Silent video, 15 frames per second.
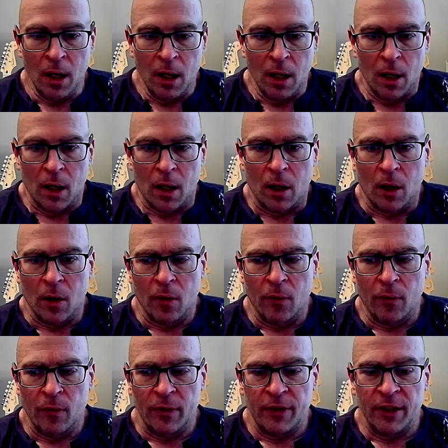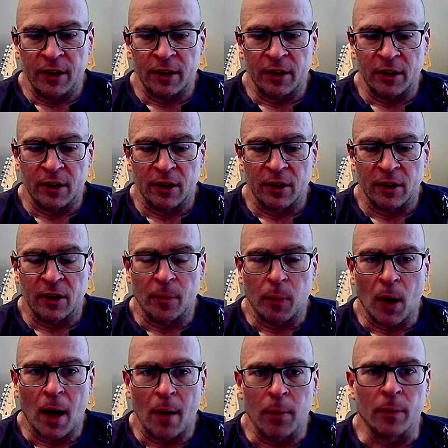Oh, this is this is a
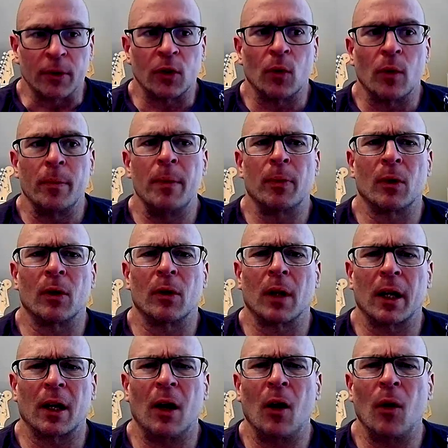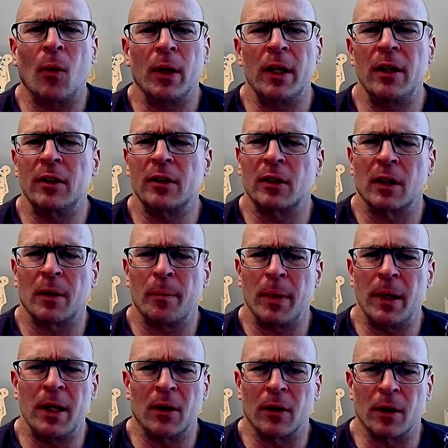problem. So when people are like, "Oh, he's going to be
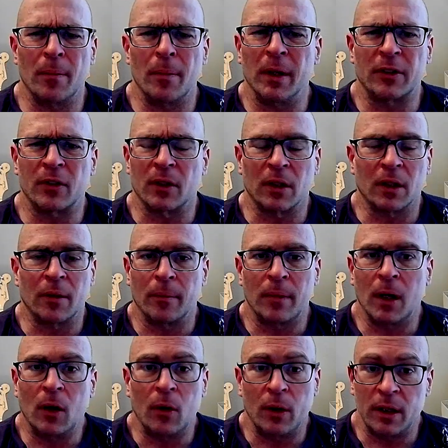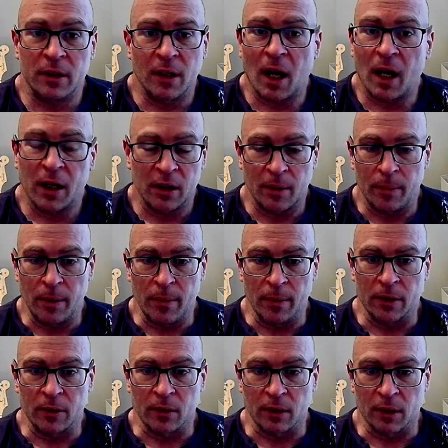on the Mr. Olympia," no, he's not going to be
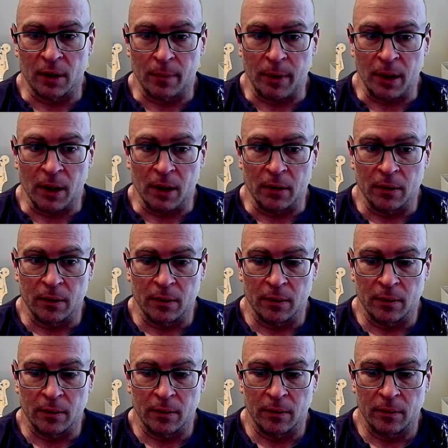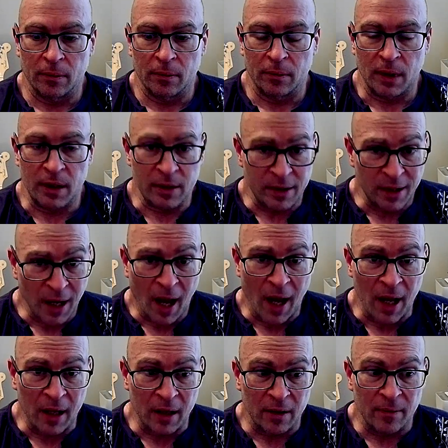Mr. Olympia. He's
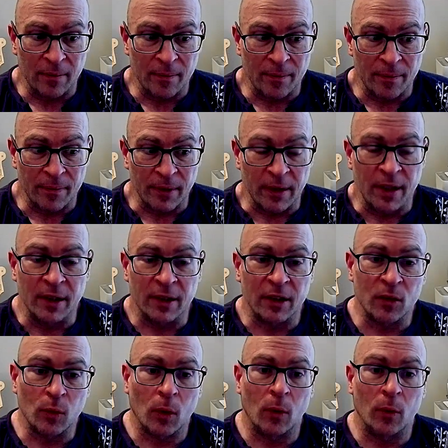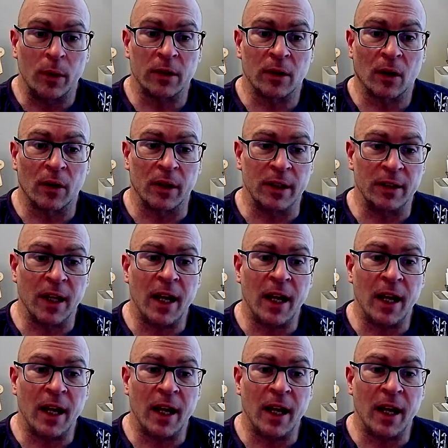not this is what we saw. He's gaining